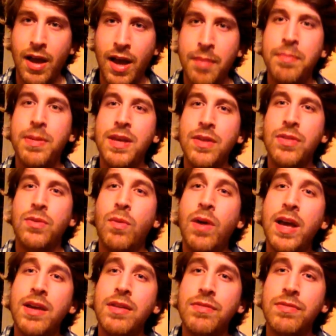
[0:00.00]
and being the
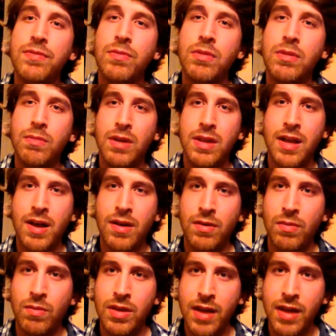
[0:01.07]
wave,
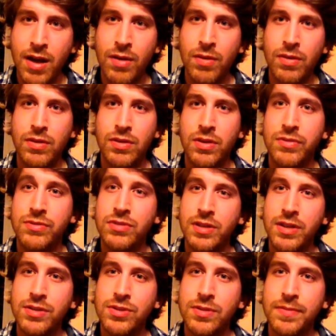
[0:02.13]
without
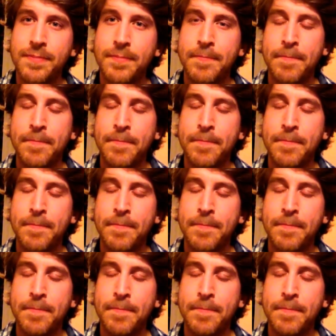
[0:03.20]
contradiction.